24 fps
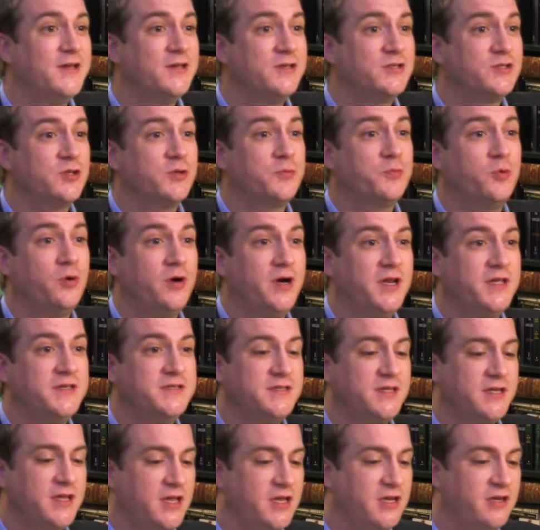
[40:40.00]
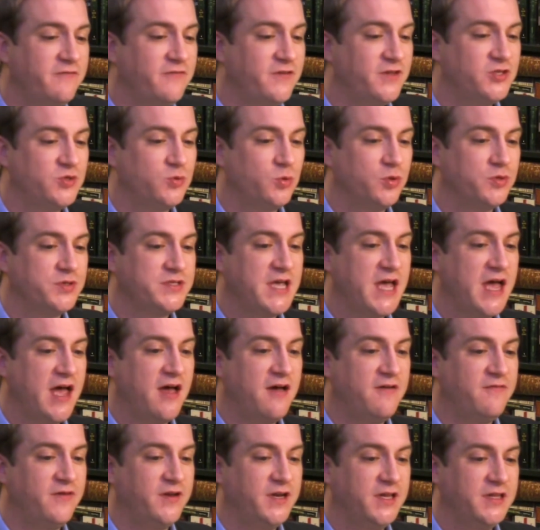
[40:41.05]
So the point is that individuals
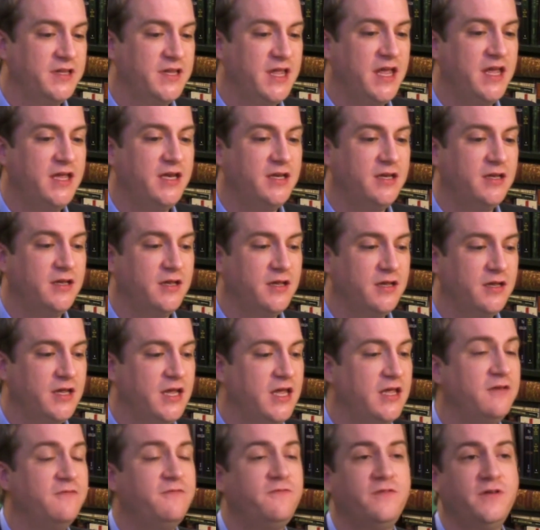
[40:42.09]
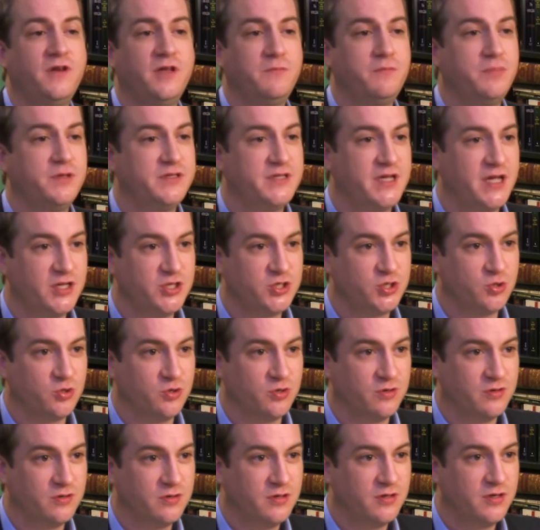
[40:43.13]
have an innate, infinite
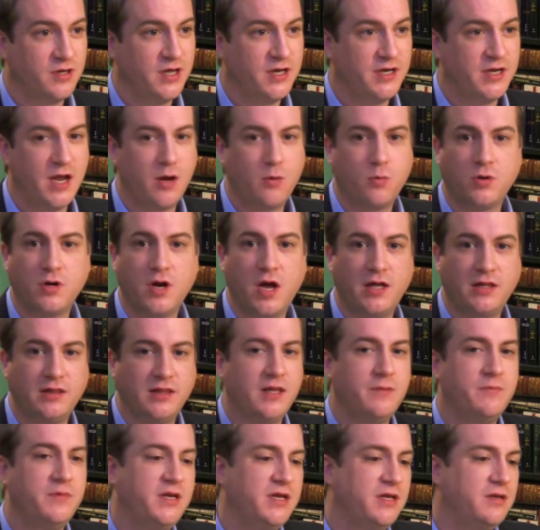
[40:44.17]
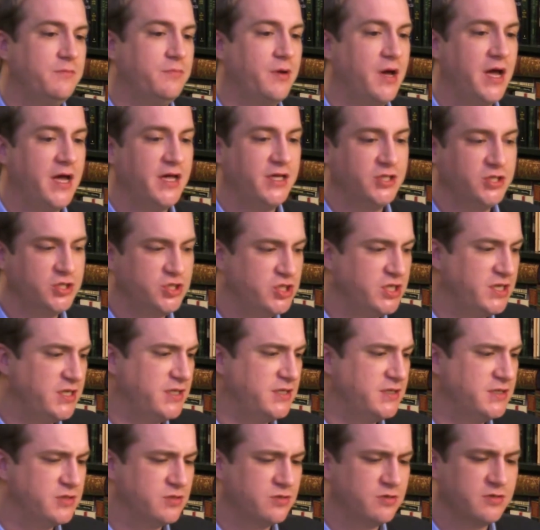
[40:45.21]
potential, and that we're not limited by
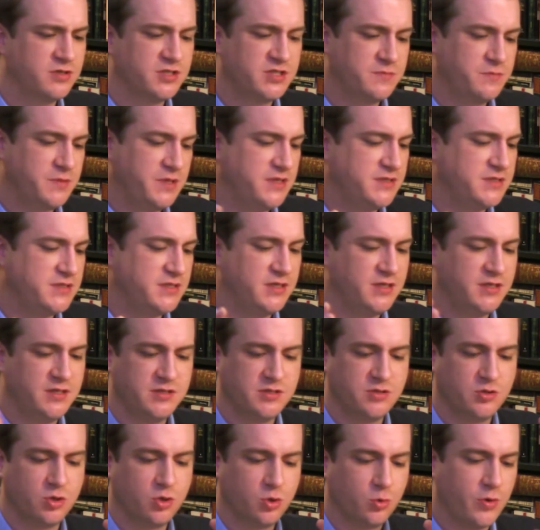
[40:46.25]
genes or species or